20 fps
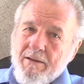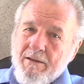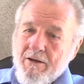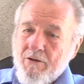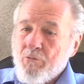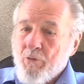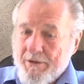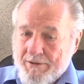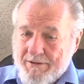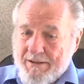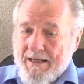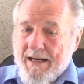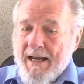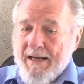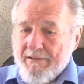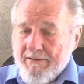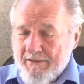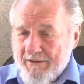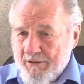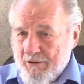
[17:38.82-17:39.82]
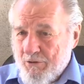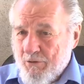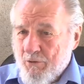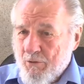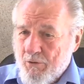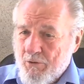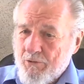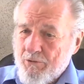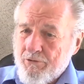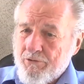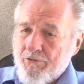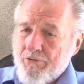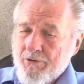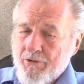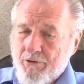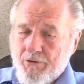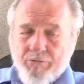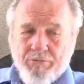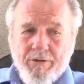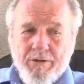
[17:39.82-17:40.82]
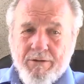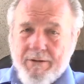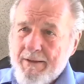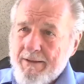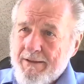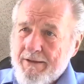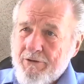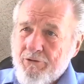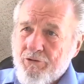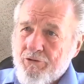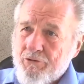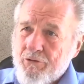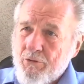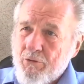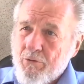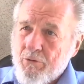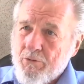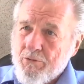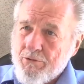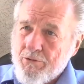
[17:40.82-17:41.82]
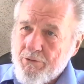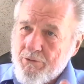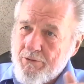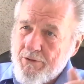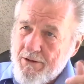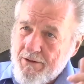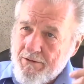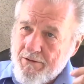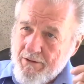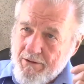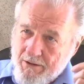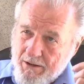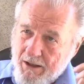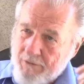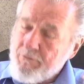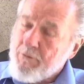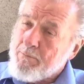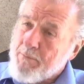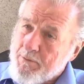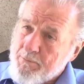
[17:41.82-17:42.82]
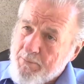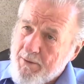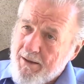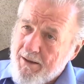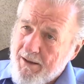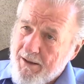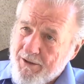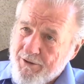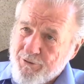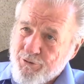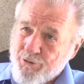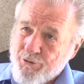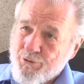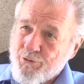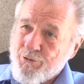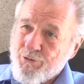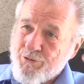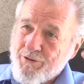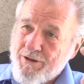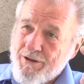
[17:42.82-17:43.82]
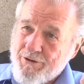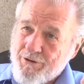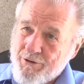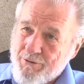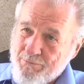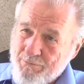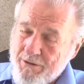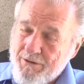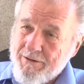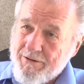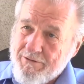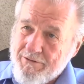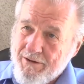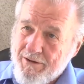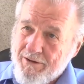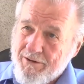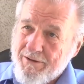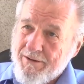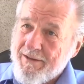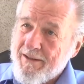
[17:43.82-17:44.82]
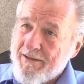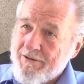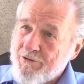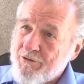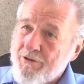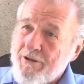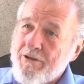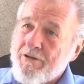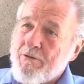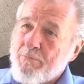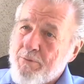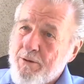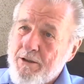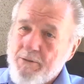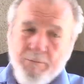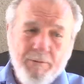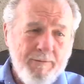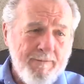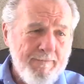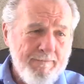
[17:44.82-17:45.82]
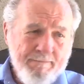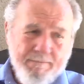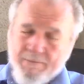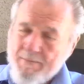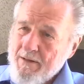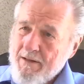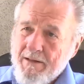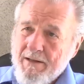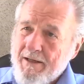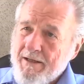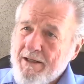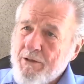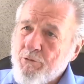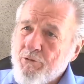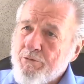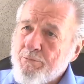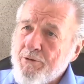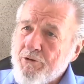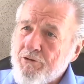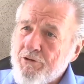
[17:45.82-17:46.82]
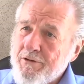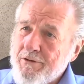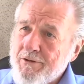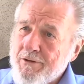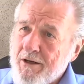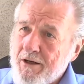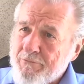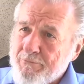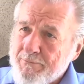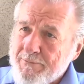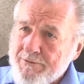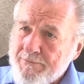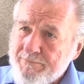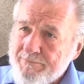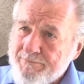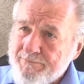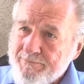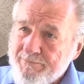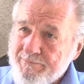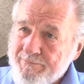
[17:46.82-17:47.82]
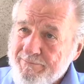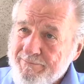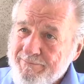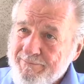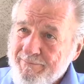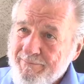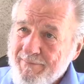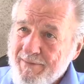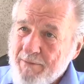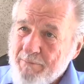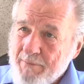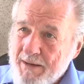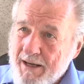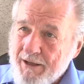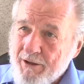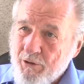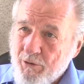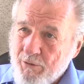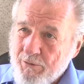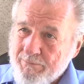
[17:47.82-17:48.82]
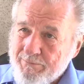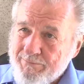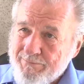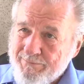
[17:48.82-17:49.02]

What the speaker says: of what Catling calls the three-legged stool. You need the government behind you, you need your military, and you need the people. And he was missing the government back home.